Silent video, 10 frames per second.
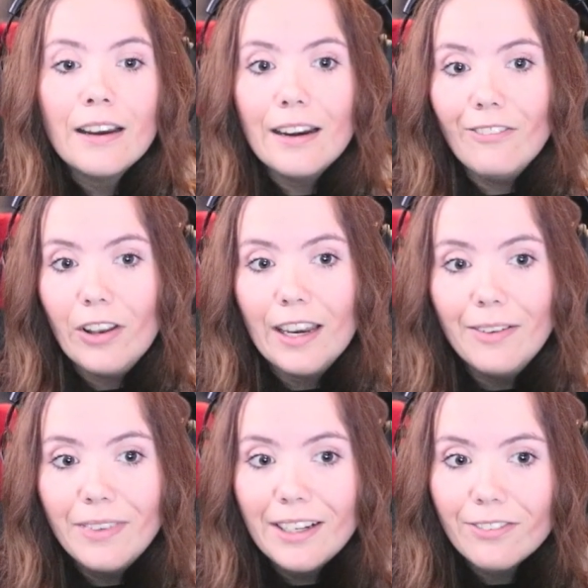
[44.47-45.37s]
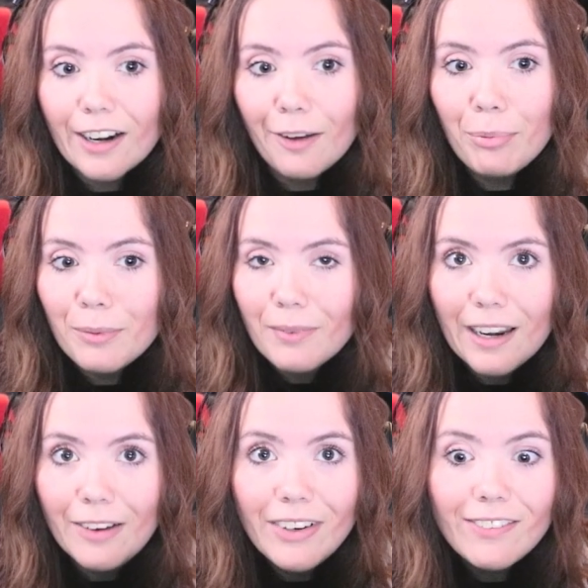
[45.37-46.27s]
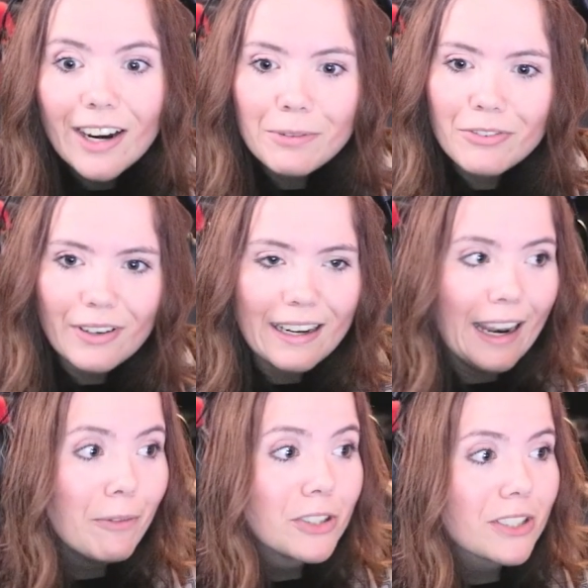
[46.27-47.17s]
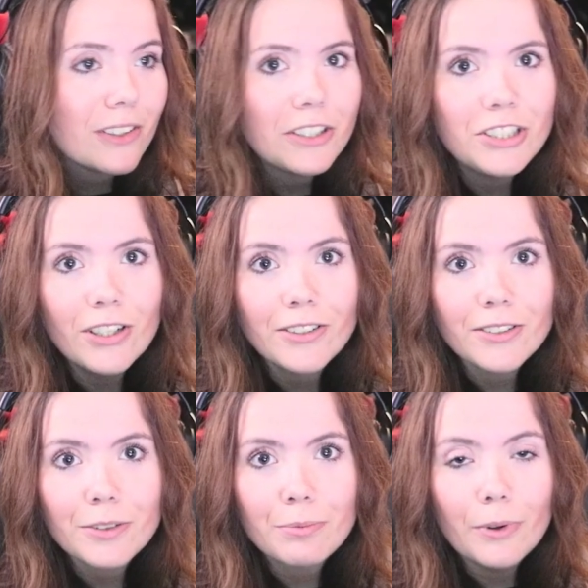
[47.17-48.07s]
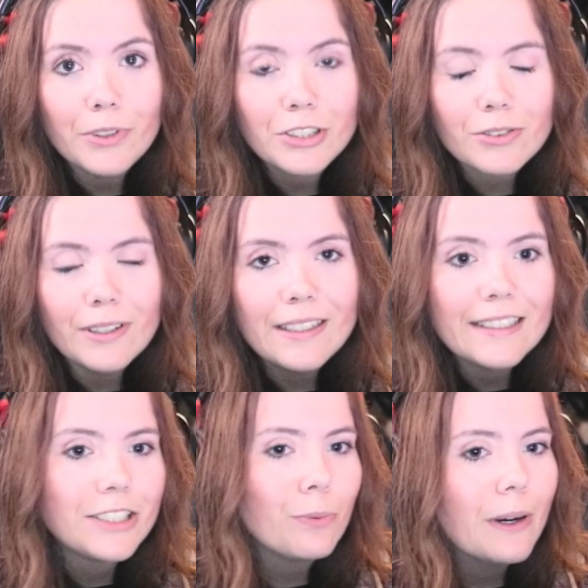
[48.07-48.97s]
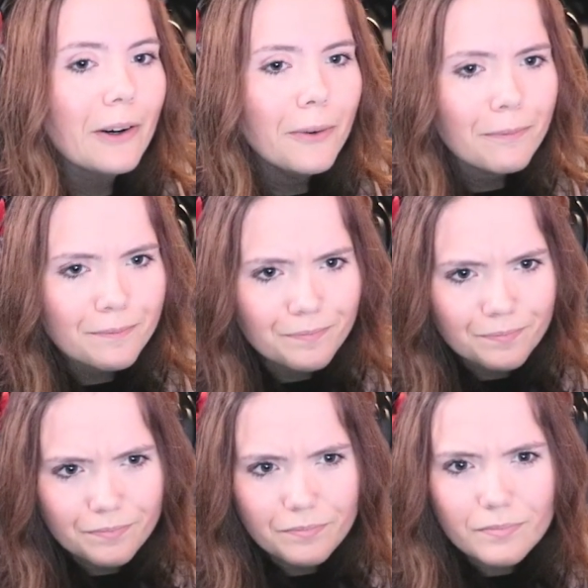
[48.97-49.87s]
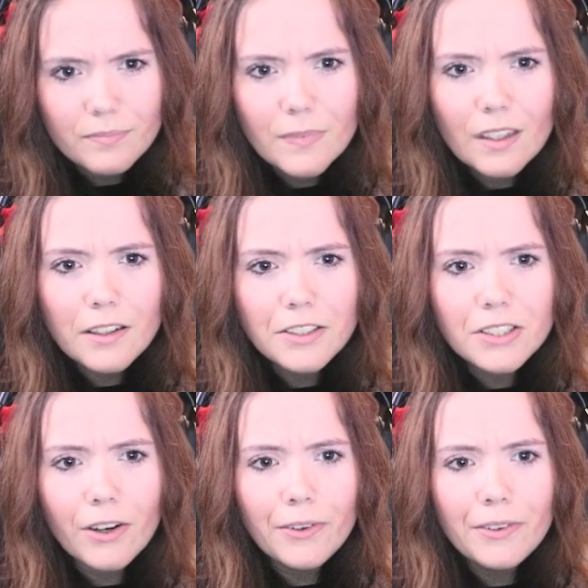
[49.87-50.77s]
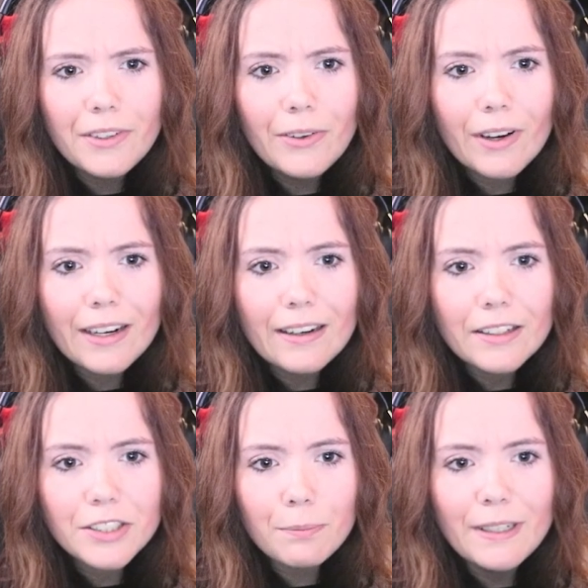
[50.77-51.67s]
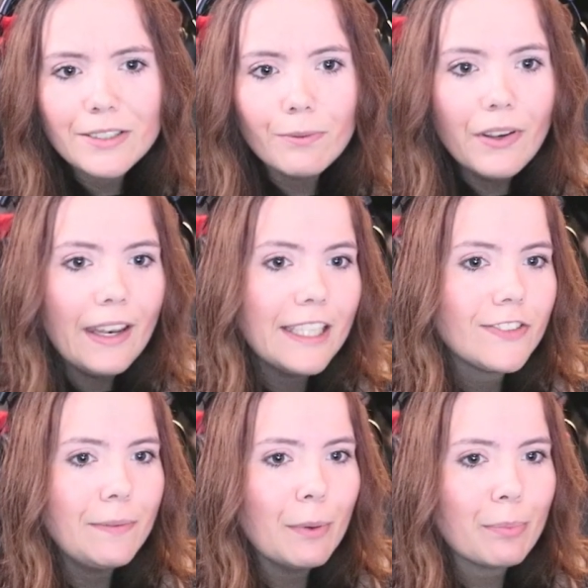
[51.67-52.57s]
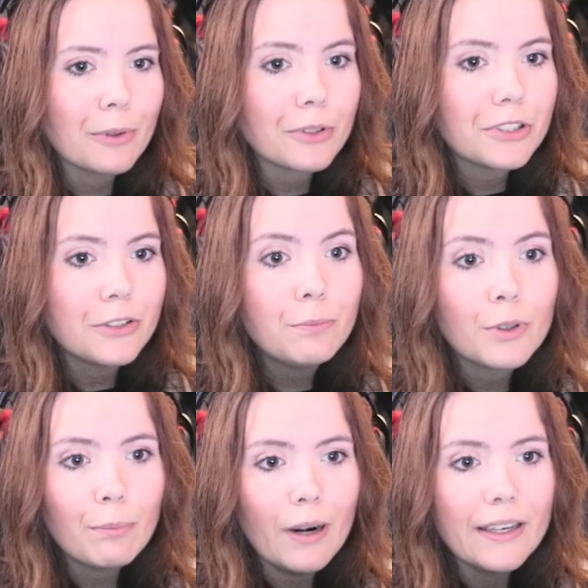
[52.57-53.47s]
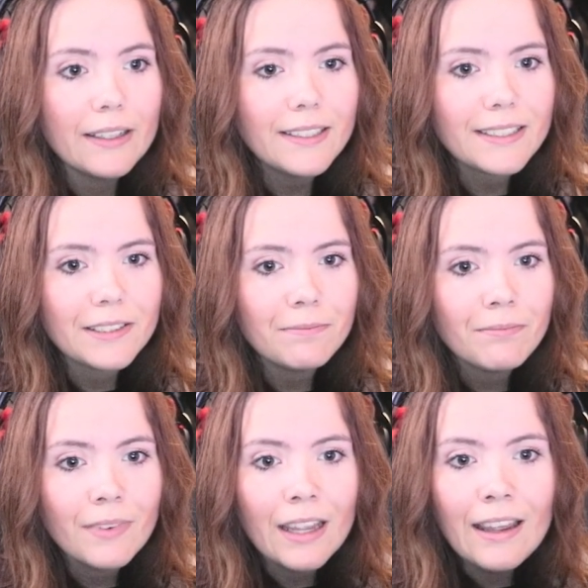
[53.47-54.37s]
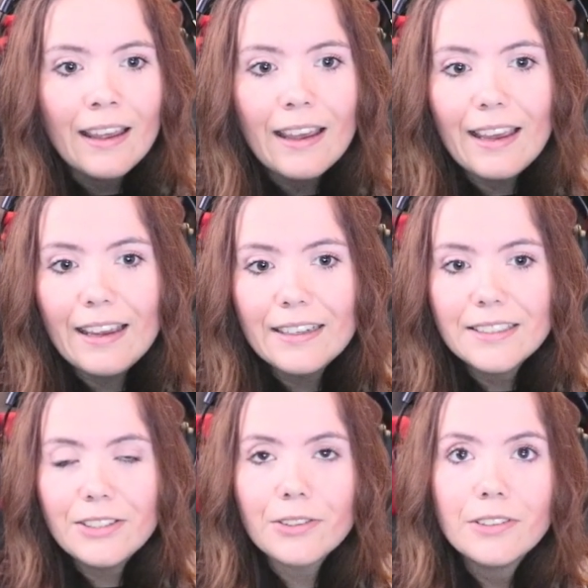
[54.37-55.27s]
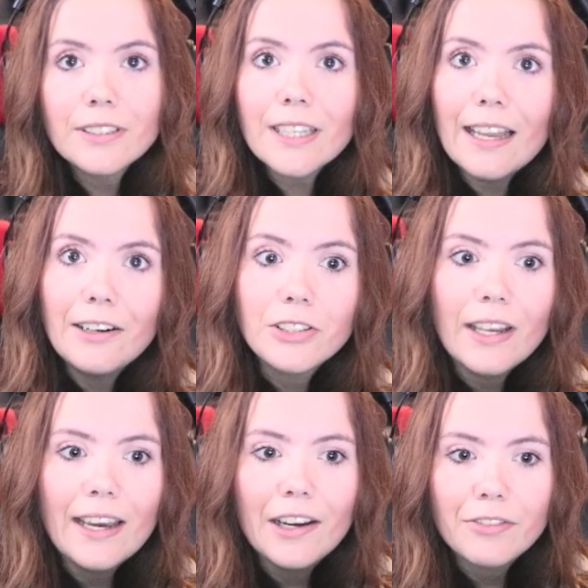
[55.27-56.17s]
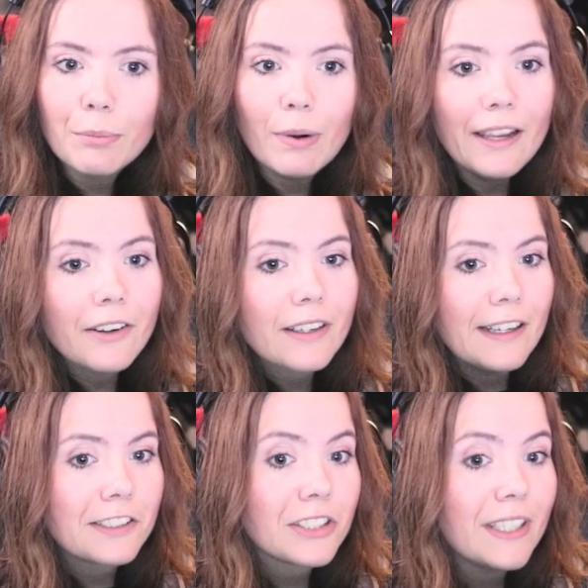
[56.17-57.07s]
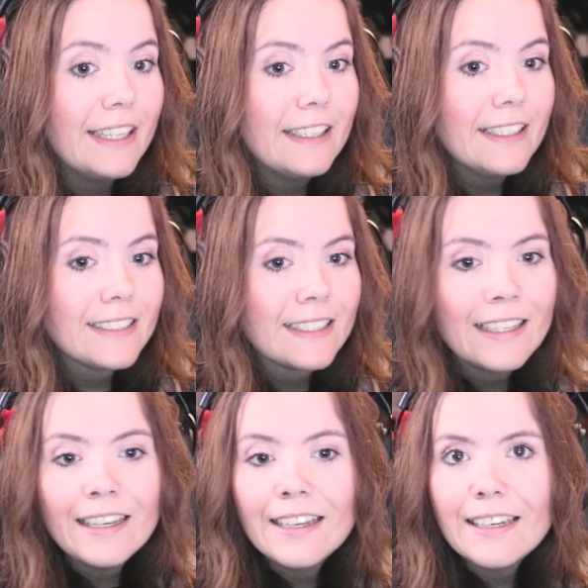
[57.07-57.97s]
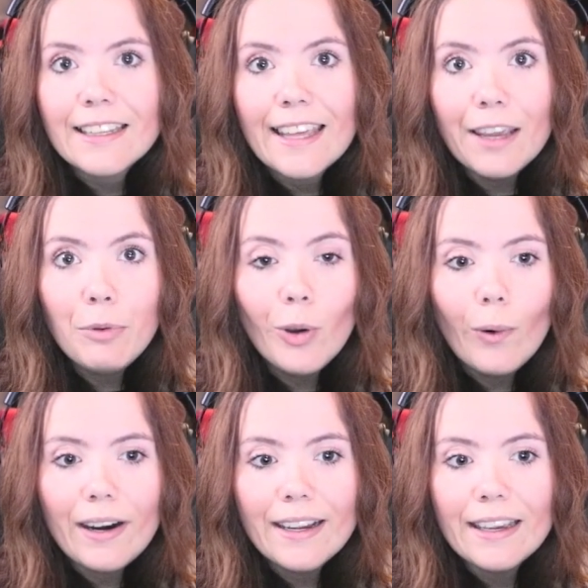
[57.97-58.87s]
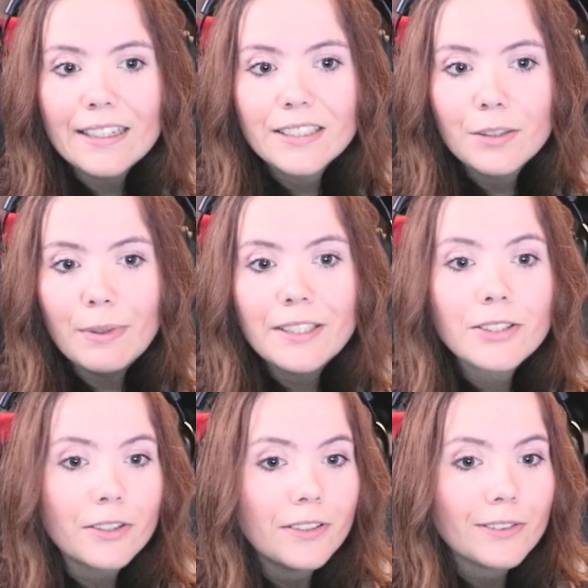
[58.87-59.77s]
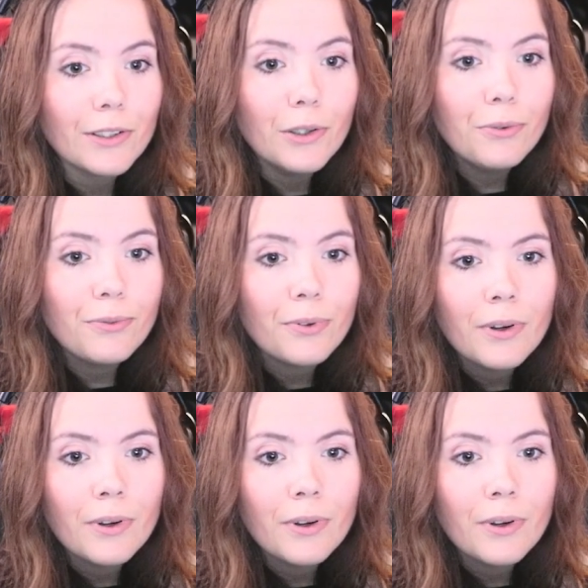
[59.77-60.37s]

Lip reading: Well, let me grab the figure. I'm also gonna show it on the screen as well. So you can submit one entry per person per planet. And you're not allowed to have a player character in it. The game UI has to be turned off.